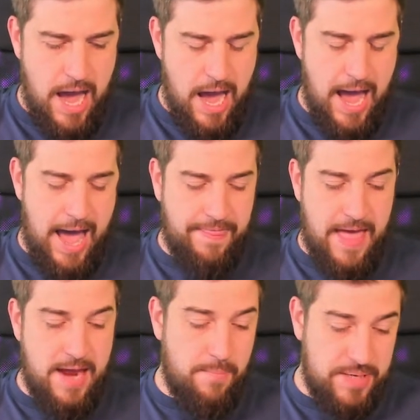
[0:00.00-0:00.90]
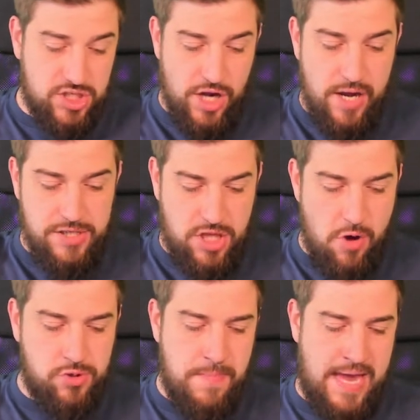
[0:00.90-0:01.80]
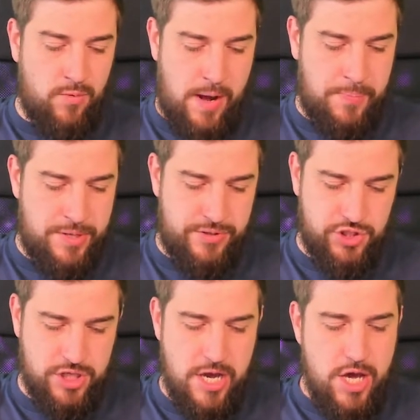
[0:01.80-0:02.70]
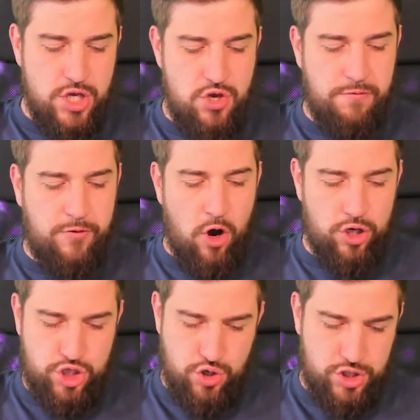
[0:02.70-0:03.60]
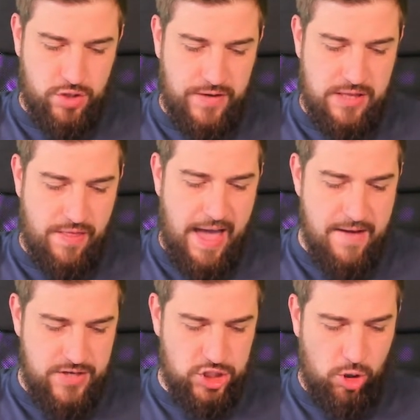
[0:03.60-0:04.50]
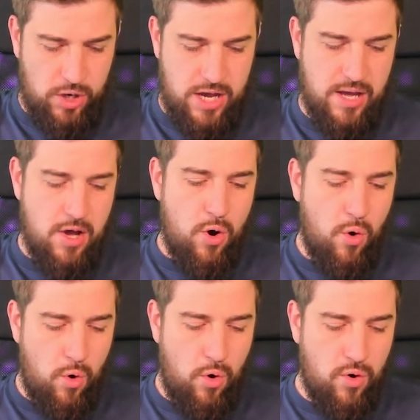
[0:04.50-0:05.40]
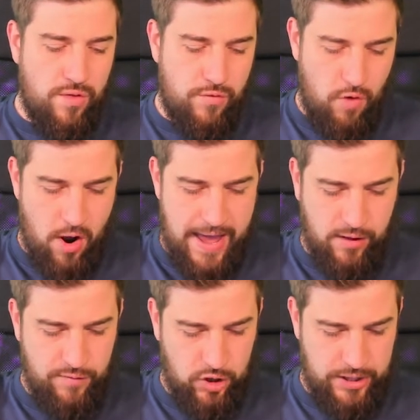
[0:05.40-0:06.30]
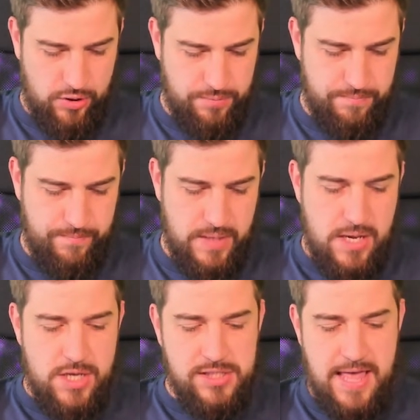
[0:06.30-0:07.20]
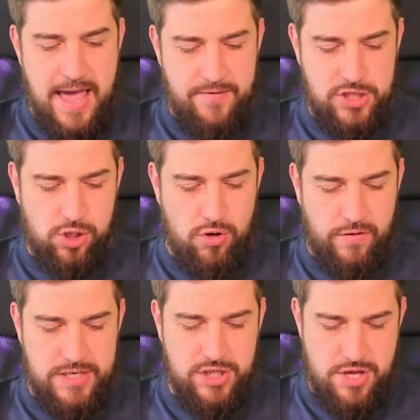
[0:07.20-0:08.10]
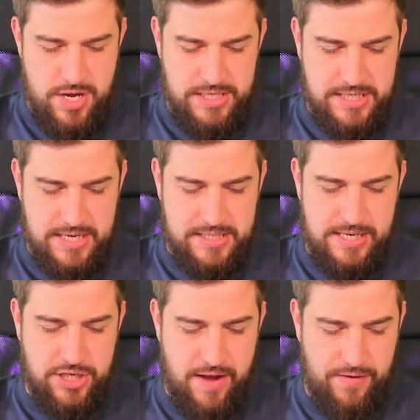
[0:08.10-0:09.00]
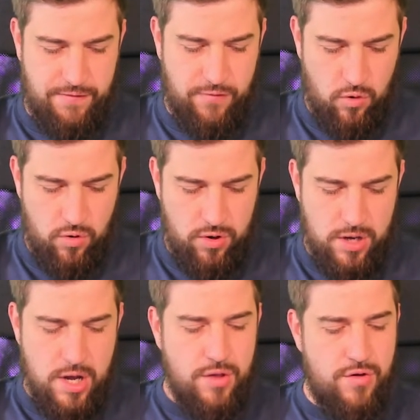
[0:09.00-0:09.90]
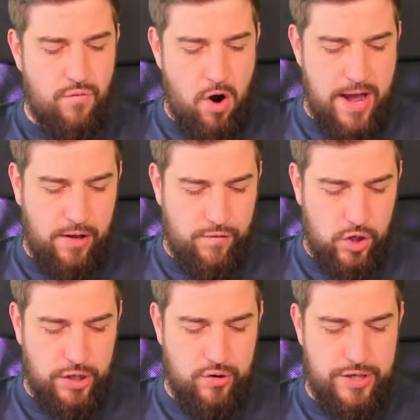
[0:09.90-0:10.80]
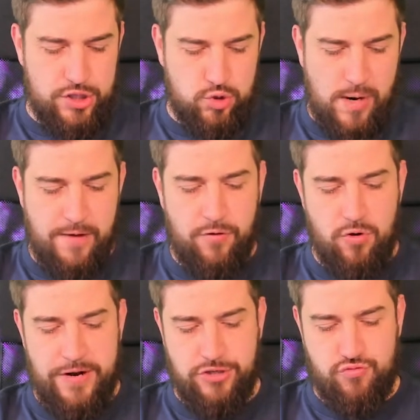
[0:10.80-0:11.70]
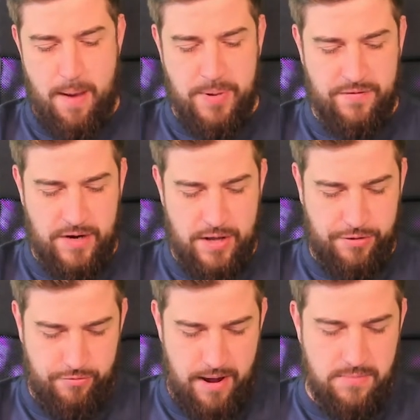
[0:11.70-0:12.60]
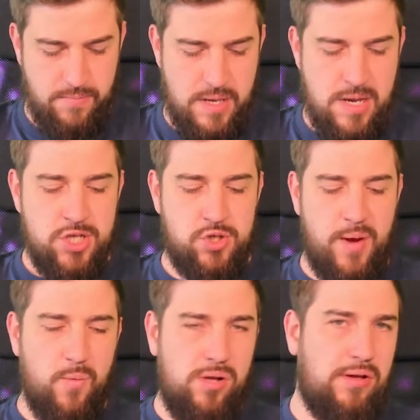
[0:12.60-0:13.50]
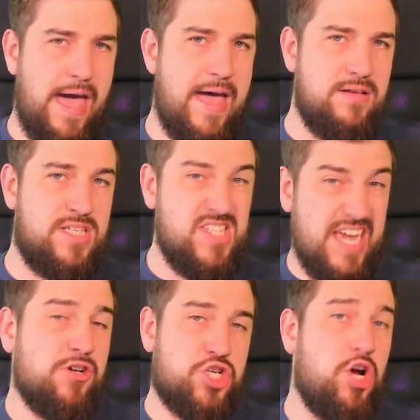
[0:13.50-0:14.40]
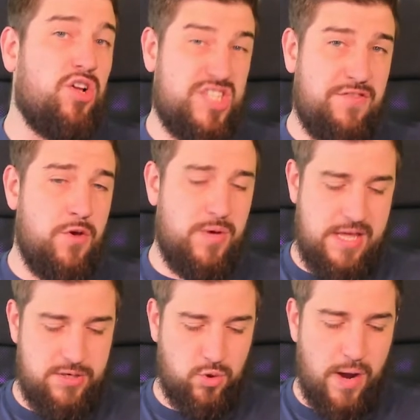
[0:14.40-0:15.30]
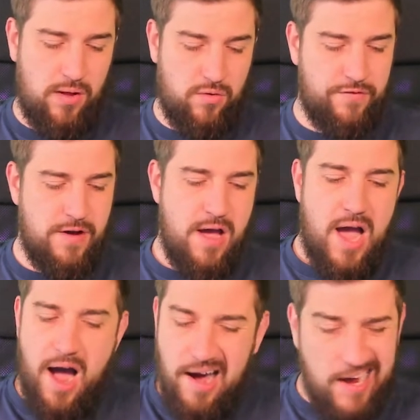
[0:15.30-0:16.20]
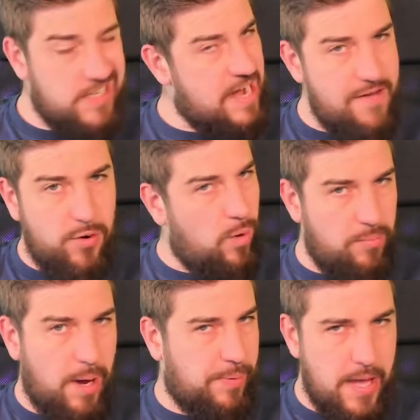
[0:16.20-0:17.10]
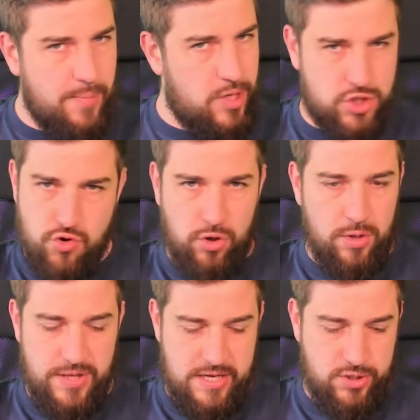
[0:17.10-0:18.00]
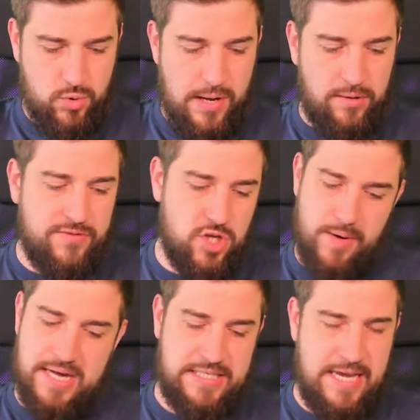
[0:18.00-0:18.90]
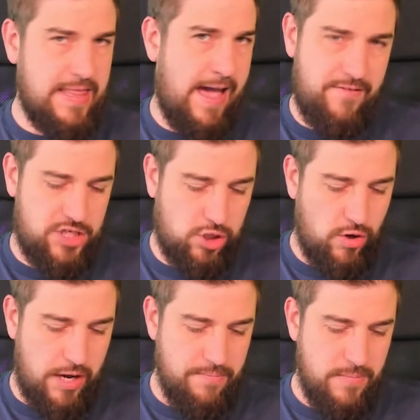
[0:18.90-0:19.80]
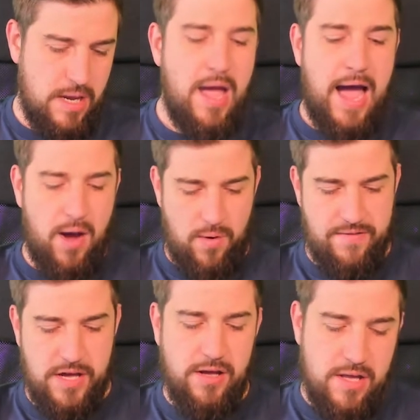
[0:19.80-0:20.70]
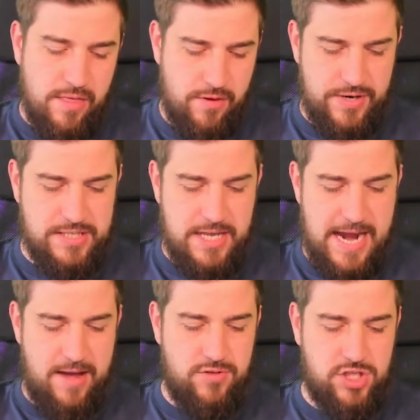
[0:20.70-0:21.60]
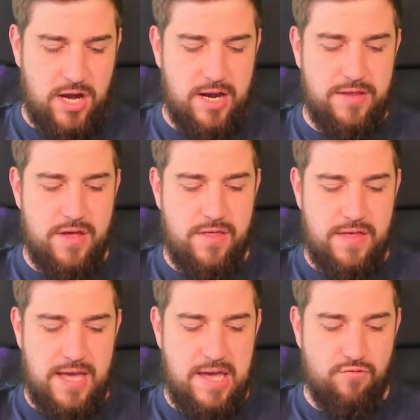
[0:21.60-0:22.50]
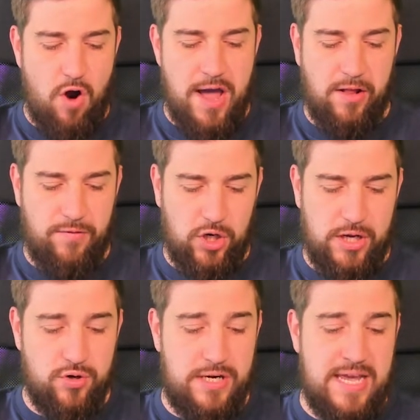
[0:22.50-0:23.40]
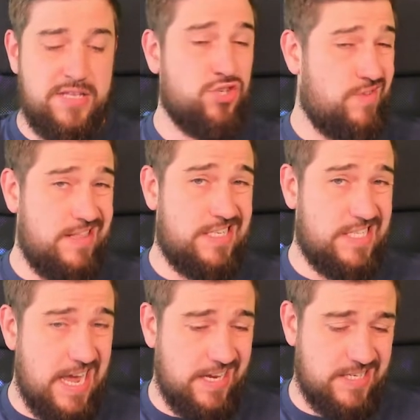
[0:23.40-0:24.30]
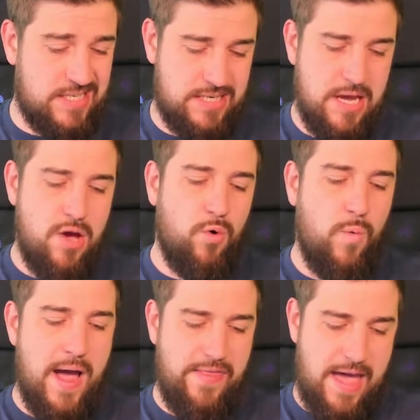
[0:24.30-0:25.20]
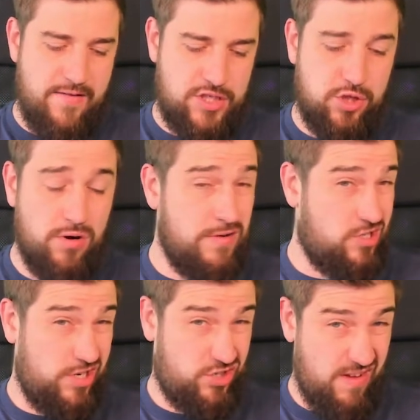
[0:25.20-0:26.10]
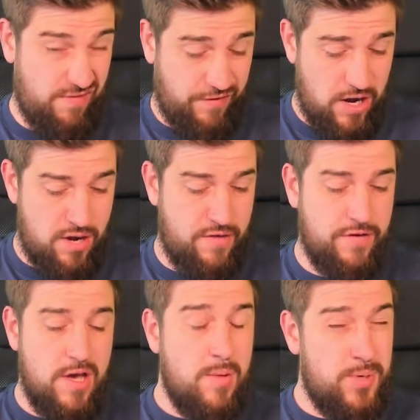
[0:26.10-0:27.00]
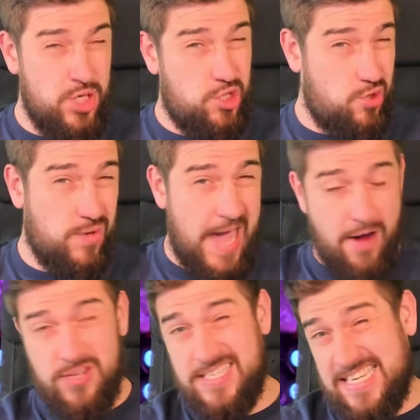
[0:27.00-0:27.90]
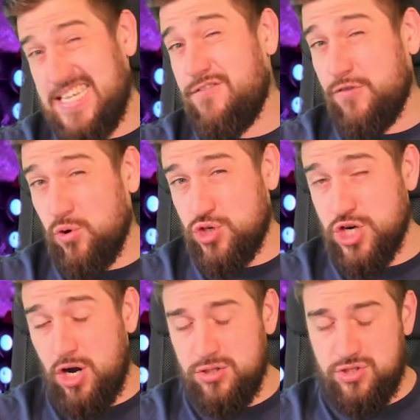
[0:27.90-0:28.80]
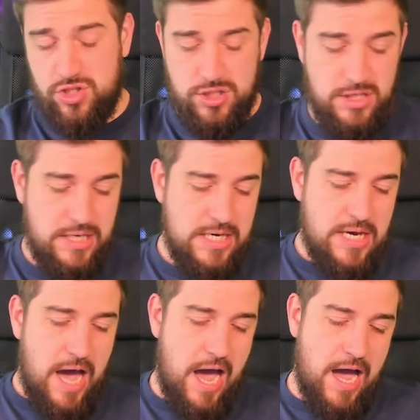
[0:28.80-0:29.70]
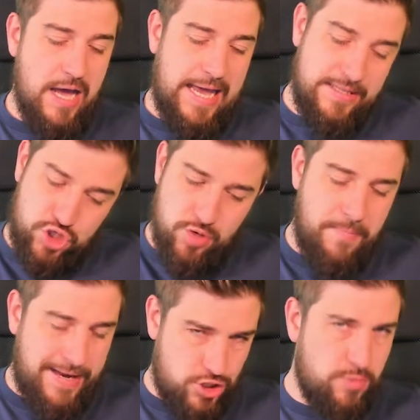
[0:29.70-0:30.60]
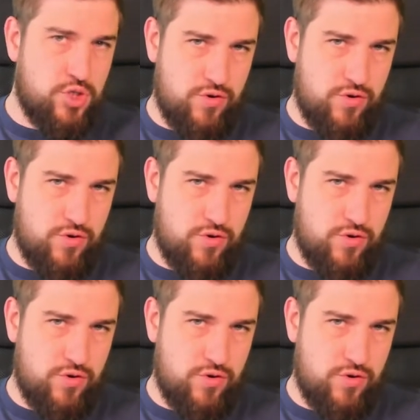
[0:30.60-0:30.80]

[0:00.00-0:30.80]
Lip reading: And then besides those main weapons, you've got a choice of either the Heavy Slugger or the Rot Hail Volley Gun. So the Heavy Slugger is 36-inch Heavy 4. The Rot Hail Volley Gun is 24-inch Rapid Fire 3. So it will get 6 shots if you're within 12. I never want my Plague Burst Crawler within 12, so I take the Heavy Slugger. However, there is the downside that the Rot Hail Volley Gun is strength 6, where the Heavy Slugger is only strength 5, but you do guarantee 4 shots. In some matchups,